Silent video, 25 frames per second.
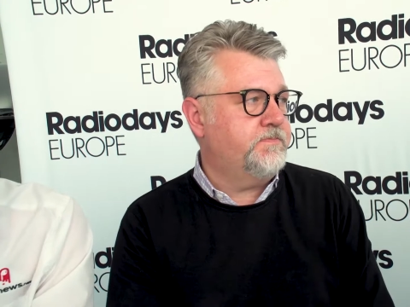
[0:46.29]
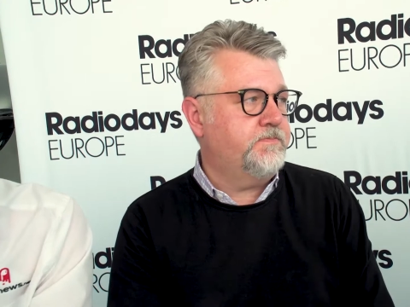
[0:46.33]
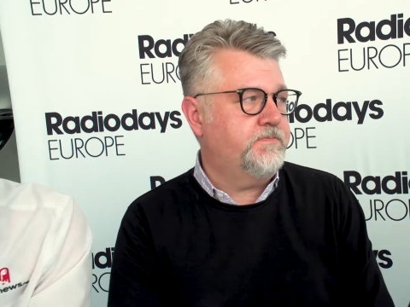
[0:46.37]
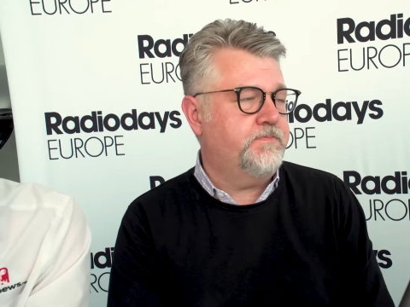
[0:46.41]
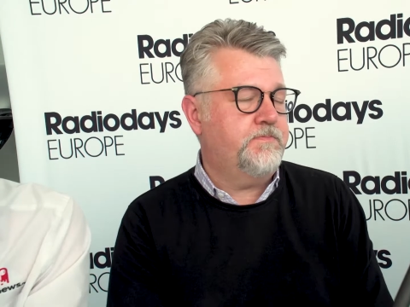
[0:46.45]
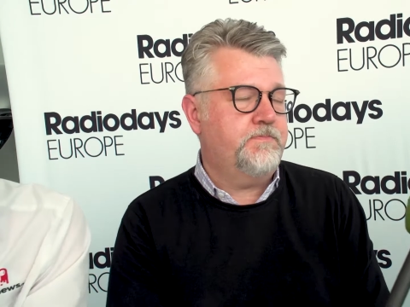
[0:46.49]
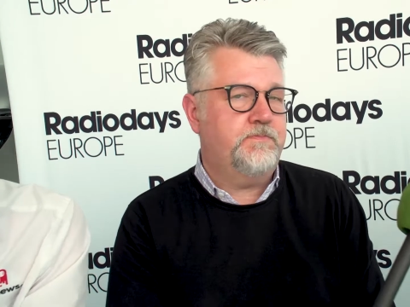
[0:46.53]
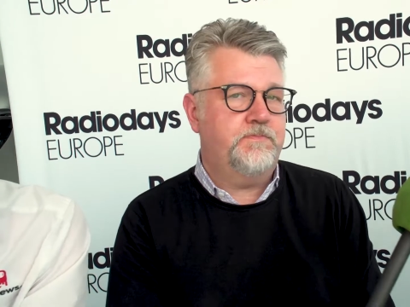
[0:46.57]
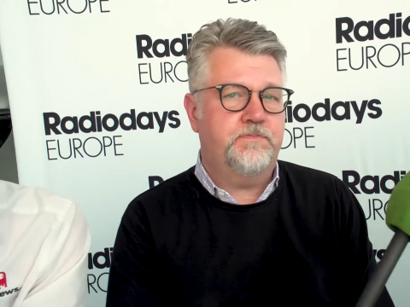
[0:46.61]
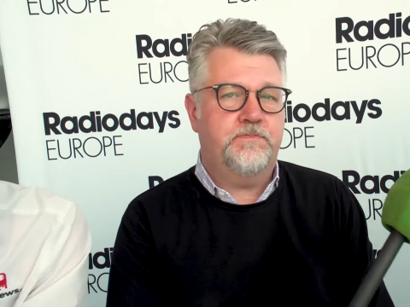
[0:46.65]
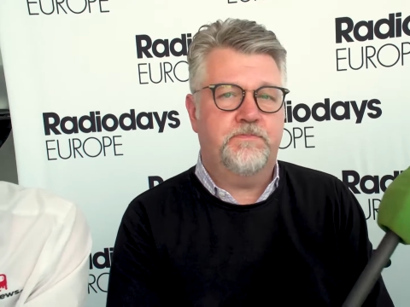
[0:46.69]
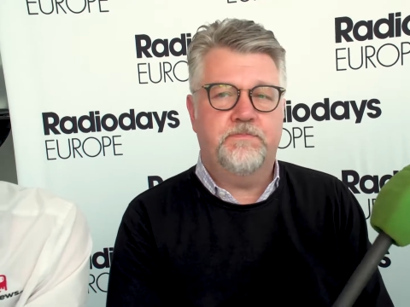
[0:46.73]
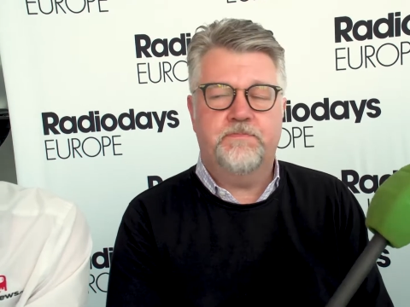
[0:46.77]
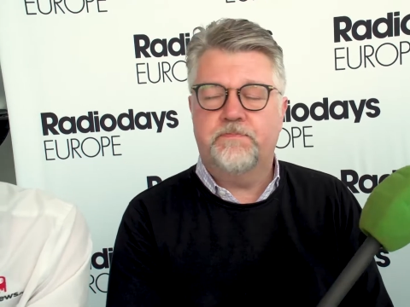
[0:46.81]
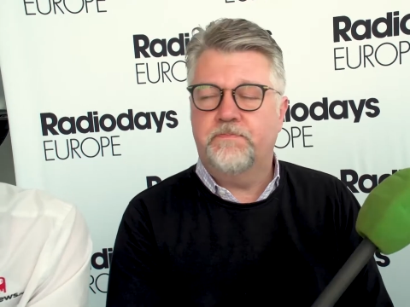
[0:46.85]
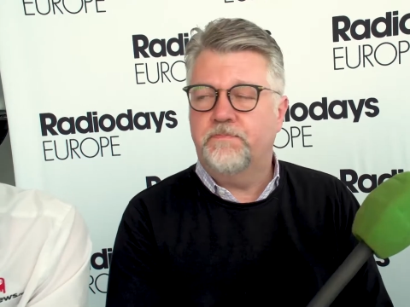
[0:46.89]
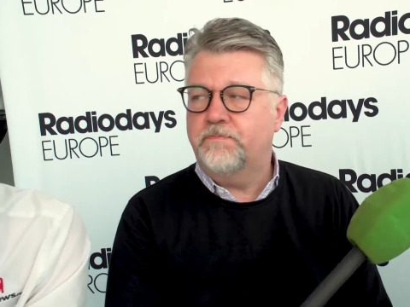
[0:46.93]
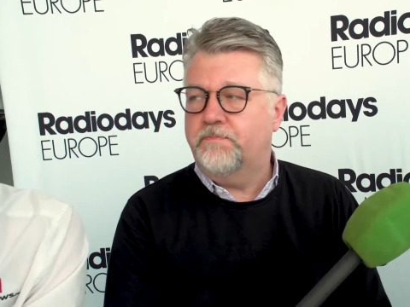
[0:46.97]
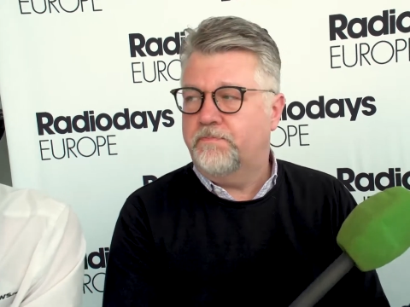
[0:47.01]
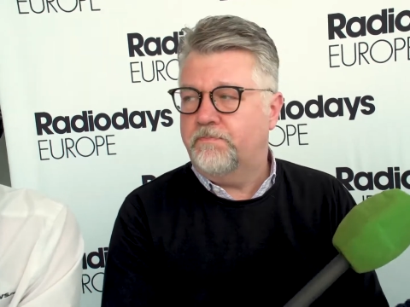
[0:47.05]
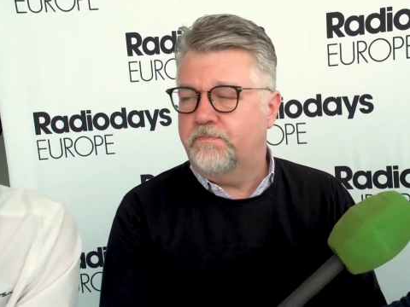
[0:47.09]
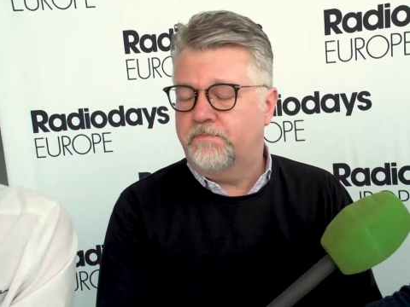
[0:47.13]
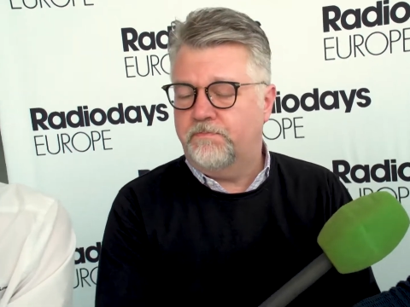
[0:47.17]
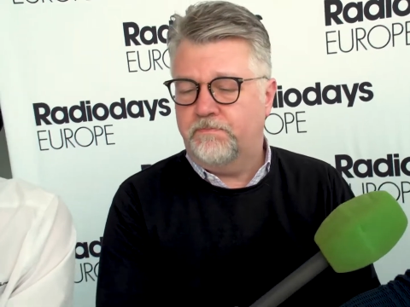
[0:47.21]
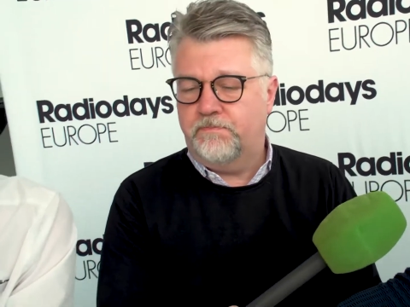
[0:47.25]
James, in
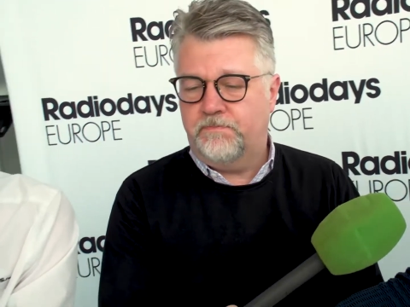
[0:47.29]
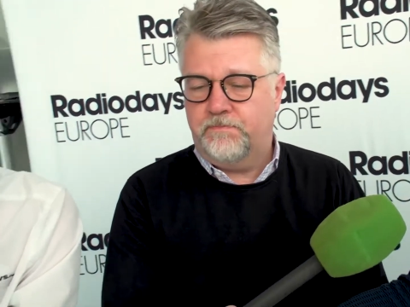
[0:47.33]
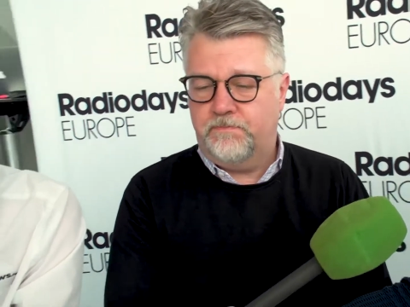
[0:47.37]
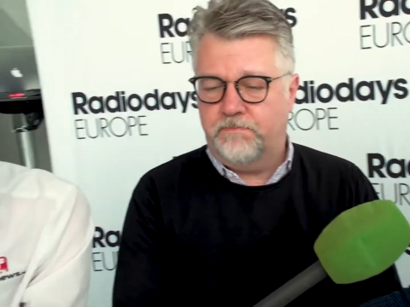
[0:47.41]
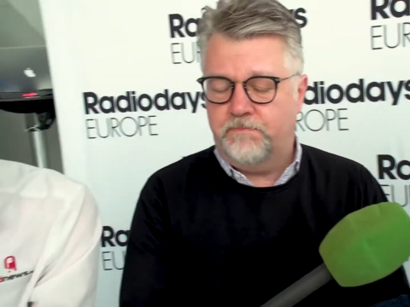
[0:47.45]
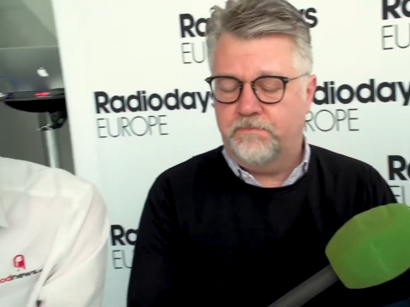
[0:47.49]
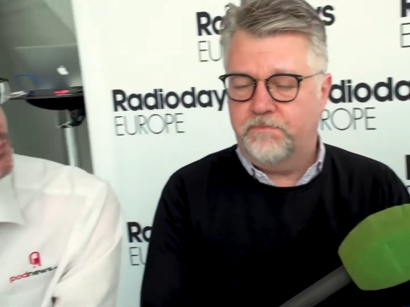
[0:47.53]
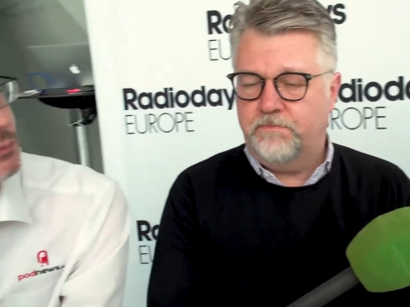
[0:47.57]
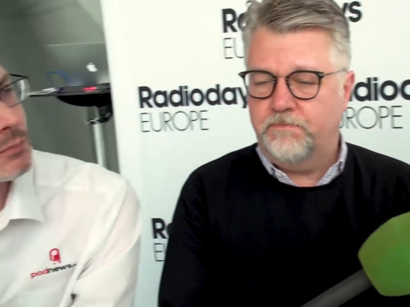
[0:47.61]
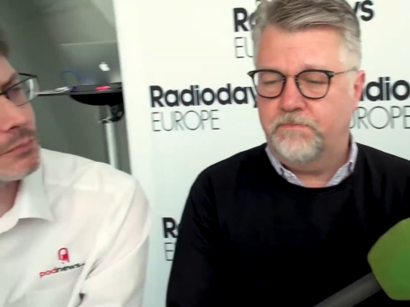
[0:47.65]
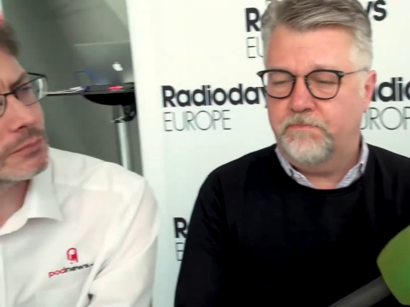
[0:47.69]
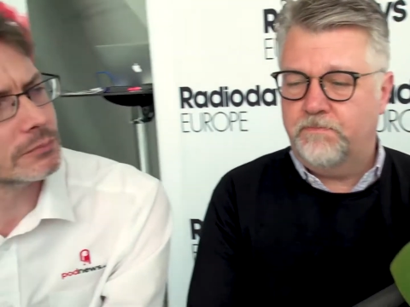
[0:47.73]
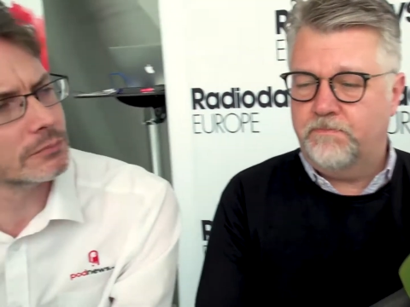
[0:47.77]
terms of content